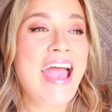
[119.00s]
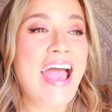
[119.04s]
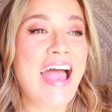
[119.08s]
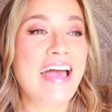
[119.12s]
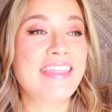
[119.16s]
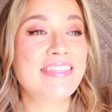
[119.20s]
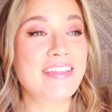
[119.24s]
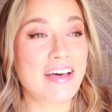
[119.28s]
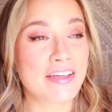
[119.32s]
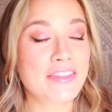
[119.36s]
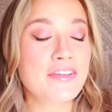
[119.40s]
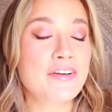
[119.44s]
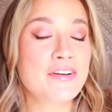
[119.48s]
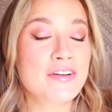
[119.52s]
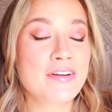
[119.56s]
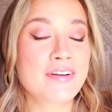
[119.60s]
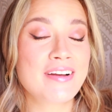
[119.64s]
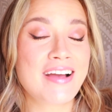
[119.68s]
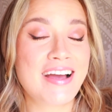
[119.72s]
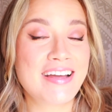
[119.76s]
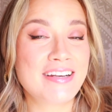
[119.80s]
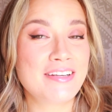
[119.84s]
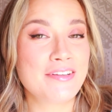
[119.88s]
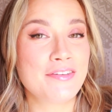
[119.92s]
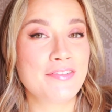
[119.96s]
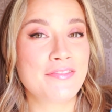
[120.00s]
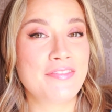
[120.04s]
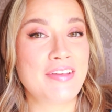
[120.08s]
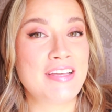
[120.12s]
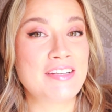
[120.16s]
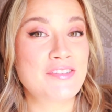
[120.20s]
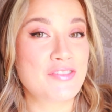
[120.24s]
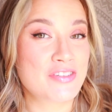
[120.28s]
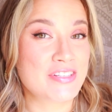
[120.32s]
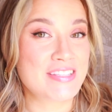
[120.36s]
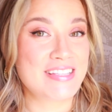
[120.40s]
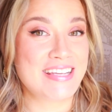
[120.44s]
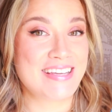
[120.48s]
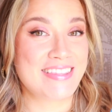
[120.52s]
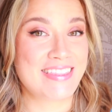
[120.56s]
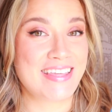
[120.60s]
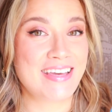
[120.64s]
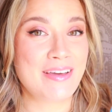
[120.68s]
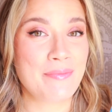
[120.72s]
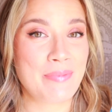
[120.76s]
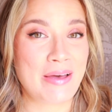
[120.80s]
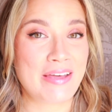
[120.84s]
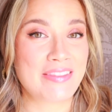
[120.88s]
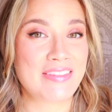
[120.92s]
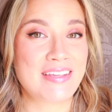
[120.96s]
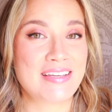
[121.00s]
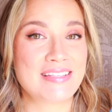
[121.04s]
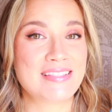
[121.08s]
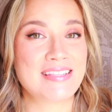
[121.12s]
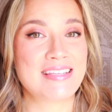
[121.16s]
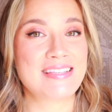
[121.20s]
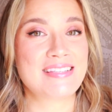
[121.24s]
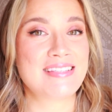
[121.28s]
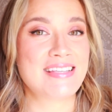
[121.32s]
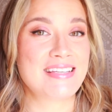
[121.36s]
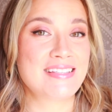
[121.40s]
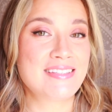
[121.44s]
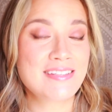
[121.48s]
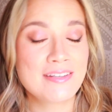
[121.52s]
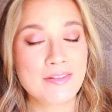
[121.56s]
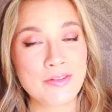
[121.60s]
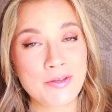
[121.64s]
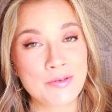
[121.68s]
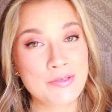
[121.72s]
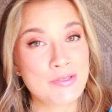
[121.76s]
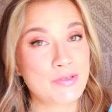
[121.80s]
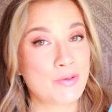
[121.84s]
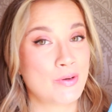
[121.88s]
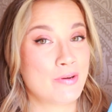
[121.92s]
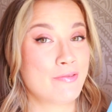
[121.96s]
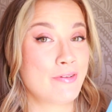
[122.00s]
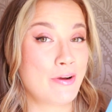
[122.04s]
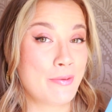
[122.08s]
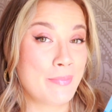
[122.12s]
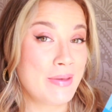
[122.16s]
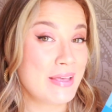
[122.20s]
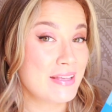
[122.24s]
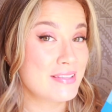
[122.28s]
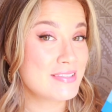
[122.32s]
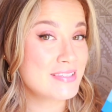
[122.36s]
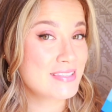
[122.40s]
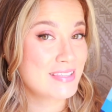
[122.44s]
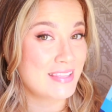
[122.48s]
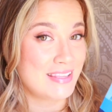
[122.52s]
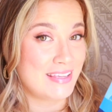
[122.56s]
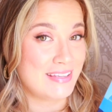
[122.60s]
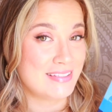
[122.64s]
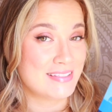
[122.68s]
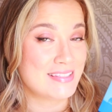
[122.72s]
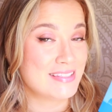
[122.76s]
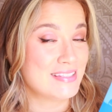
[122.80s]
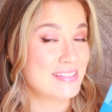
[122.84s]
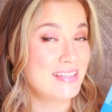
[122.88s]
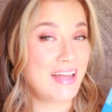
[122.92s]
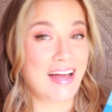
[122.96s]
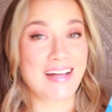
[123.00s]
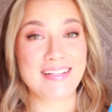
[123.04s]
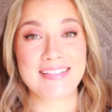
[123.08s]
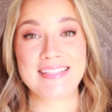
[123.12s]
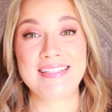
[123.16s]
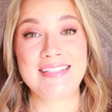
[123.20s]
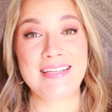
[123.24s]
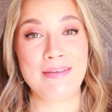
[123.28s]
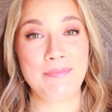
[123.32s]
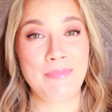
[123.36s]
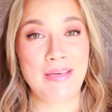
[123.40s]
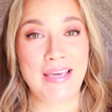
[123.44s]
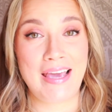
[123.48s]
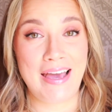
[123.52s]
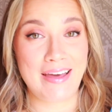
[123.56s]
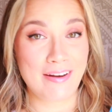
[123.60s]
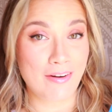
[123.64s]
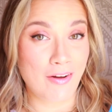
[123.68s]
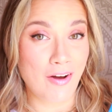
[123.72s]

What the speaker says: And the other kind of interesting thing about this is it's a closed door romance. It's not steamy at